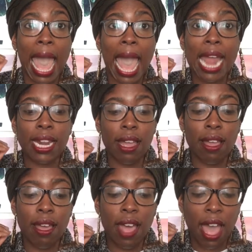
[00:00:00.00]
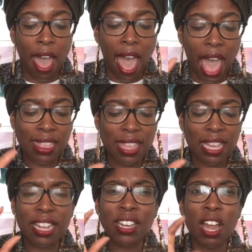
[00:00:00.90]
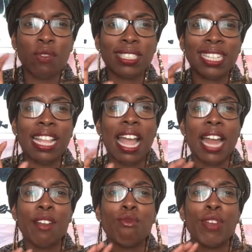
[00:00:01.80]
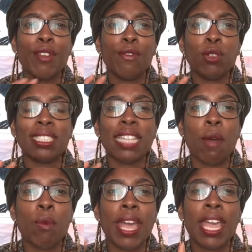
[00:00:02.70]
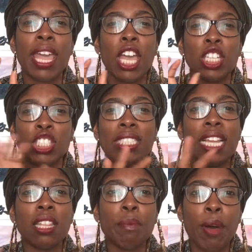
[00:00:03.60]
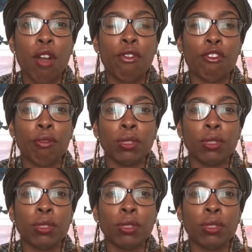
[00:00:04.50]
And I think another scene that kind of reinforces that, where she's in the bathroom.